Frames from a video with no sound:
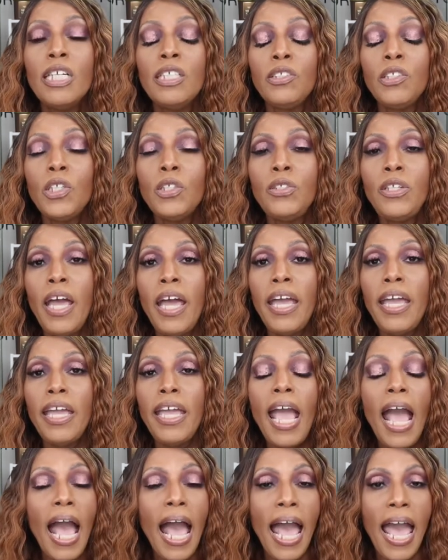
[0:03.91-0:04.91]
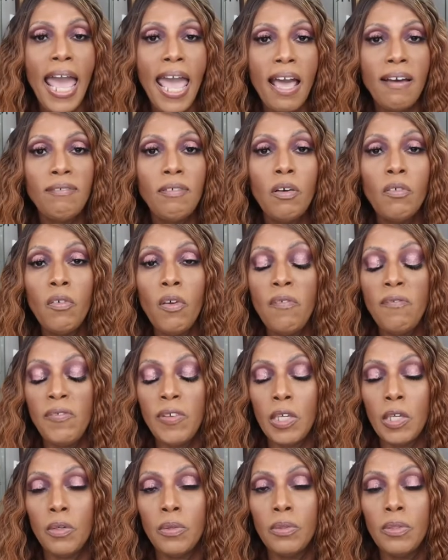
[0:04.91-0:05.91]
Today I have a
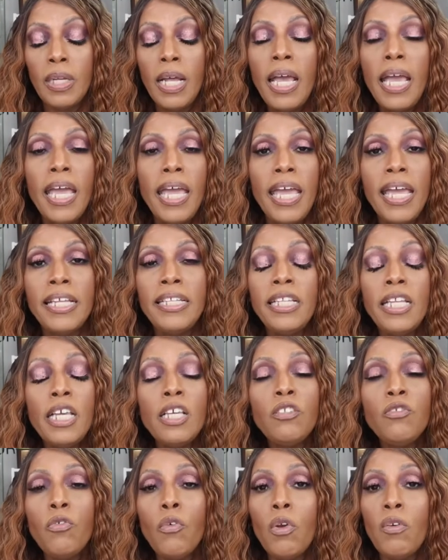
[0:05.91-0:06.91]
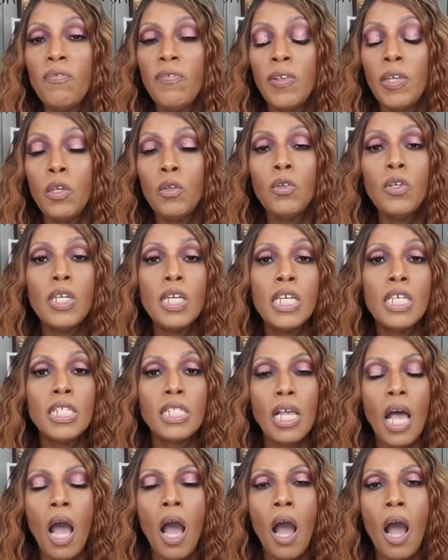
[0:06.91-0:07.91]
review and this review
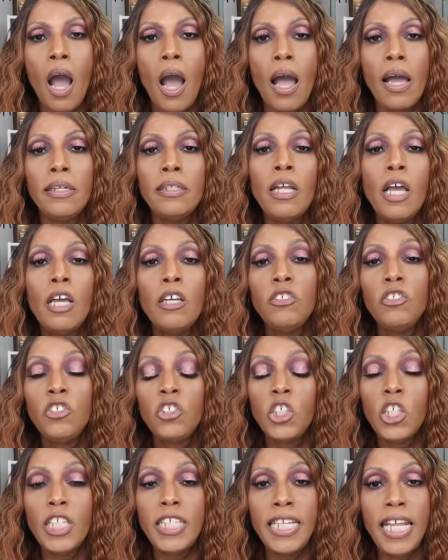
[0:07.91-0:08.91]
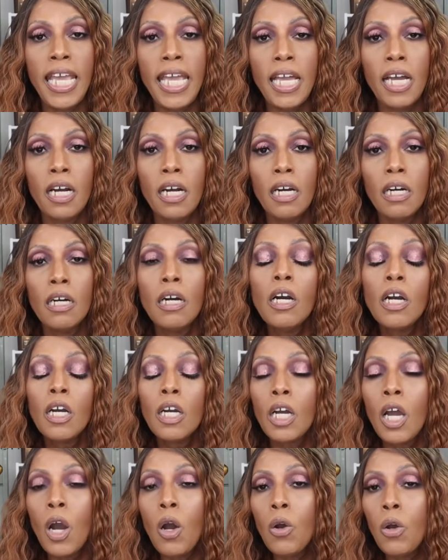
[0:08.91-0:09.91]
is on Chanel
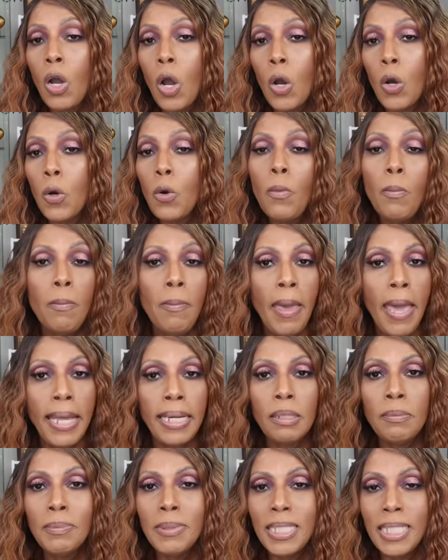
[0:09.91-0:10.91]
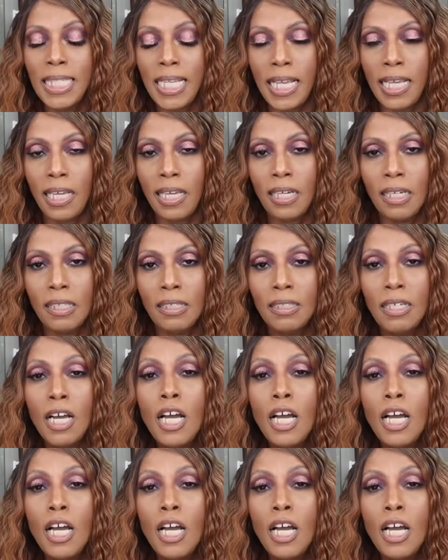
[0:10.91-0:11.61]
Coco Mademoiselle.